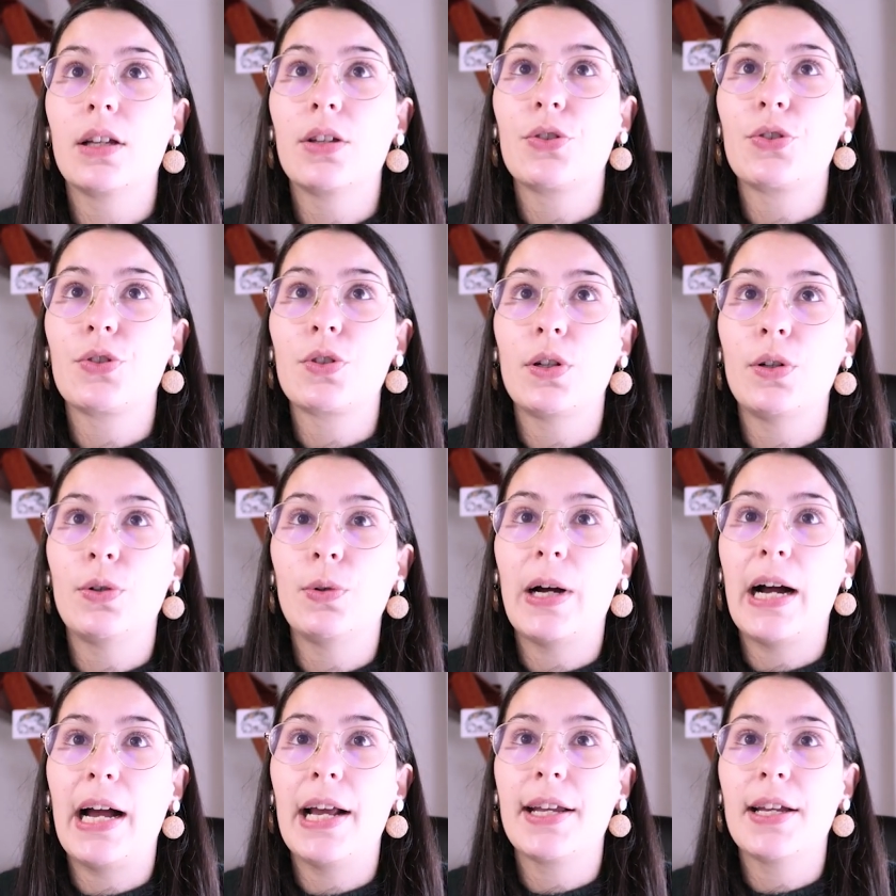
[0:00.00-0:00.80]

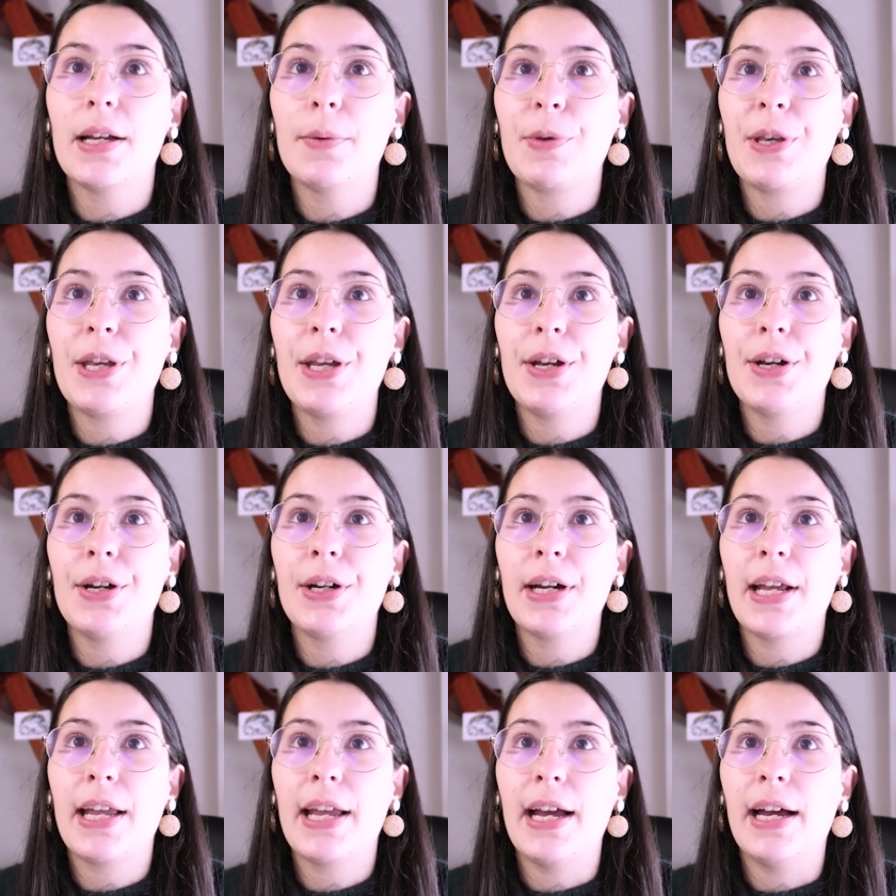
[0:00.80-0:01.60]
So I come
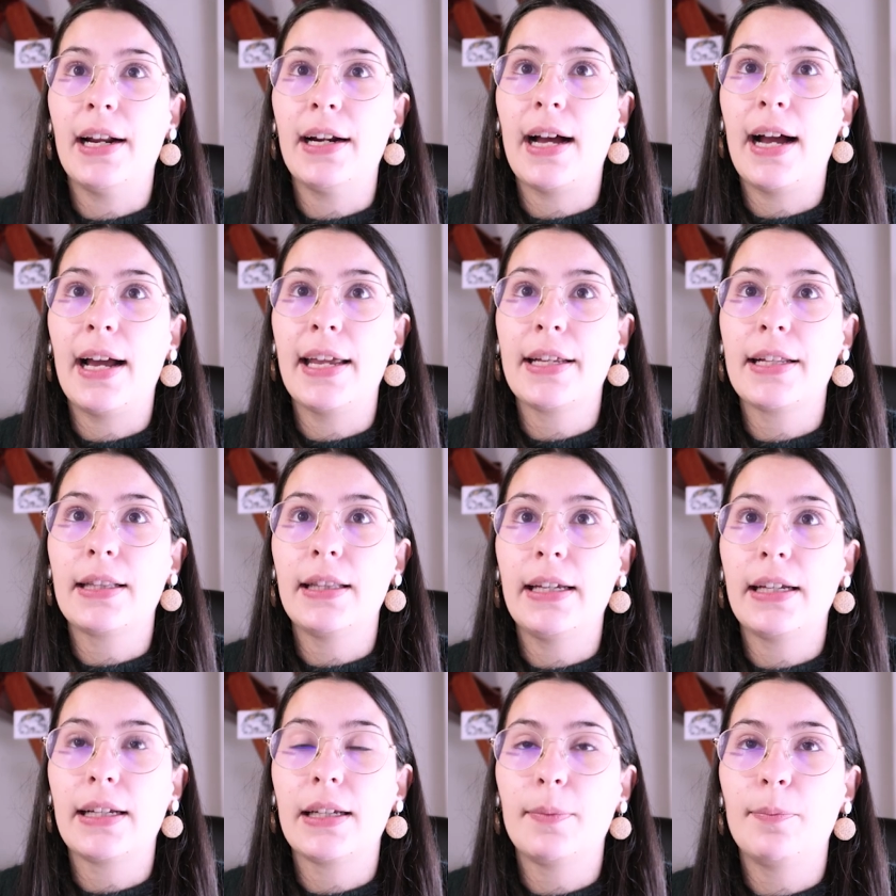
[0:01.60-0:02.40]
here and I
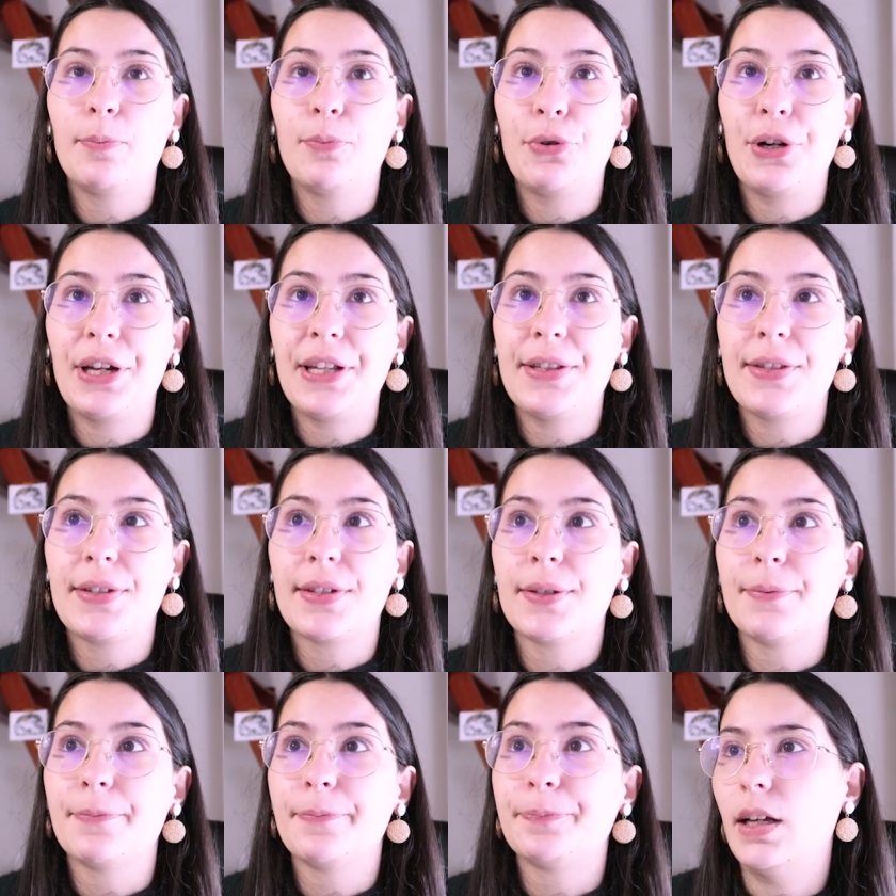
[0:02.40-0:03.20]
click
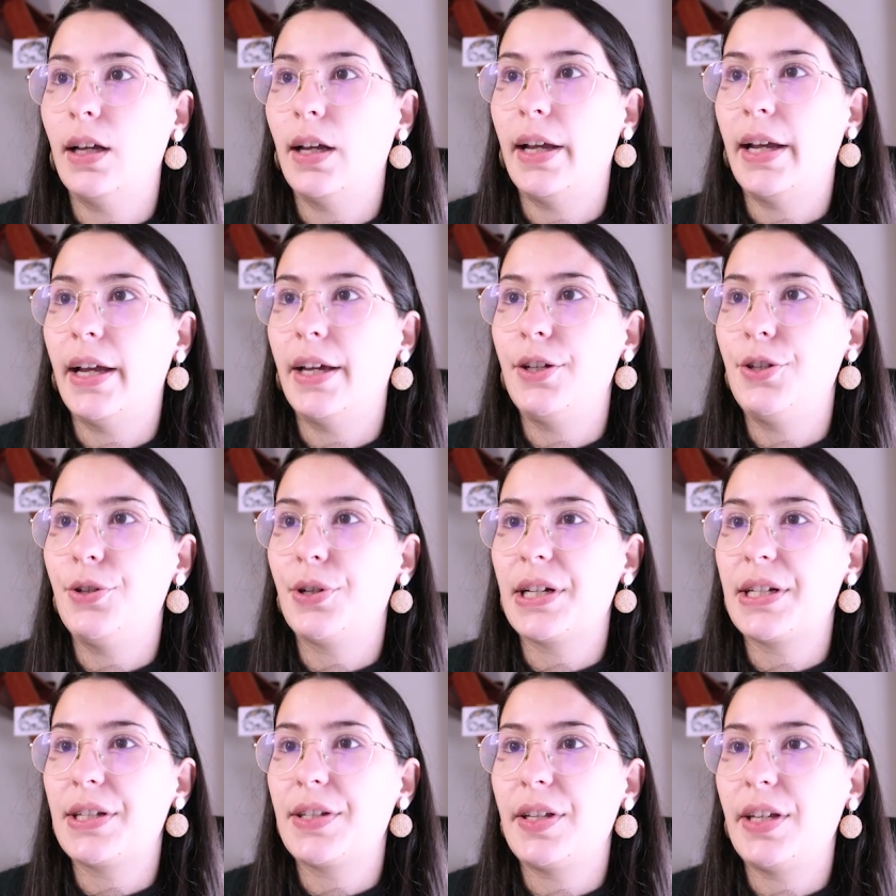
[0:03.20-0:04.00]
print, and you
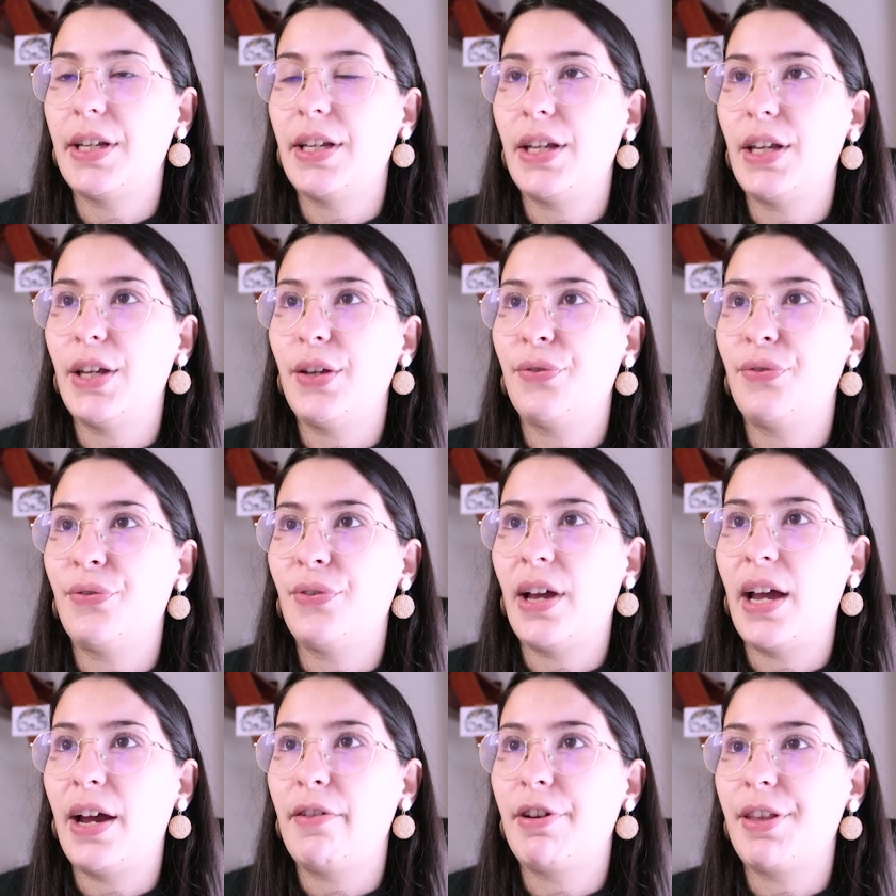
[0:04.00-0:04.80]
can see if
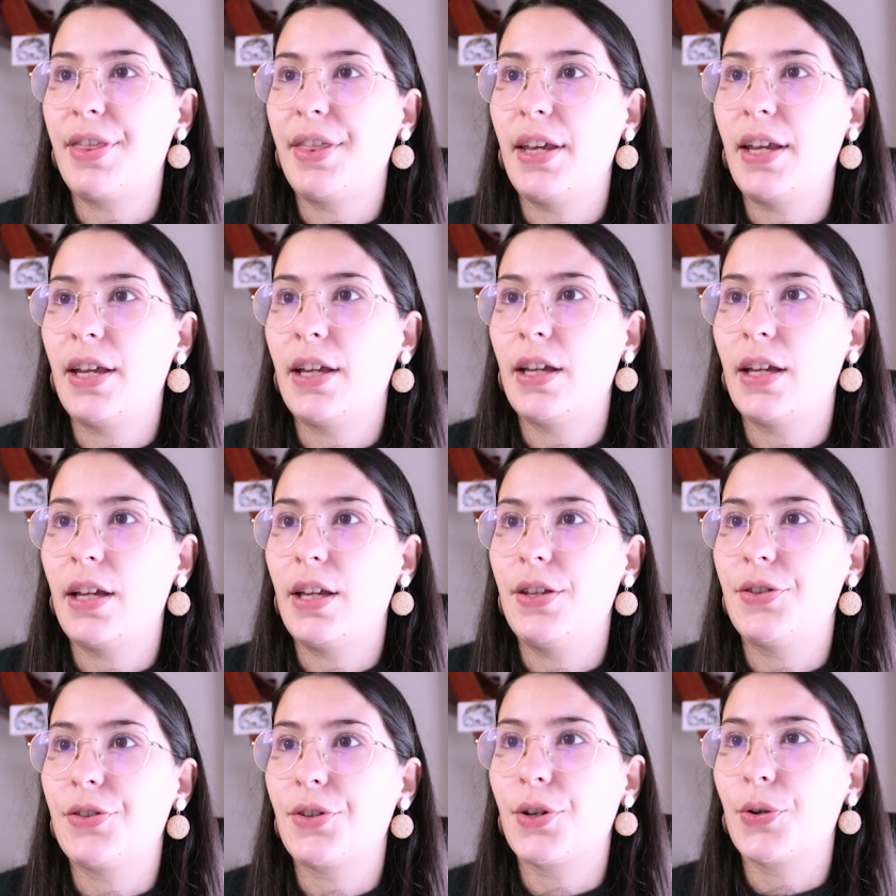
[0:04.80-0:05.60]
everything
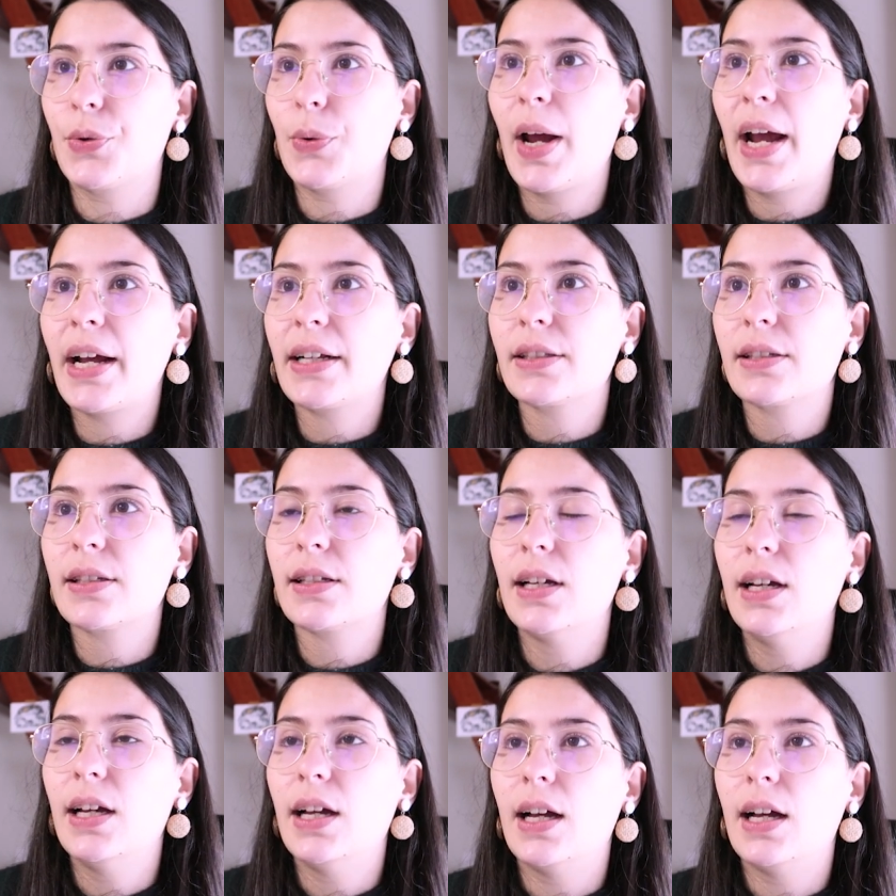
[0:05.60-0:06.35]
is correct.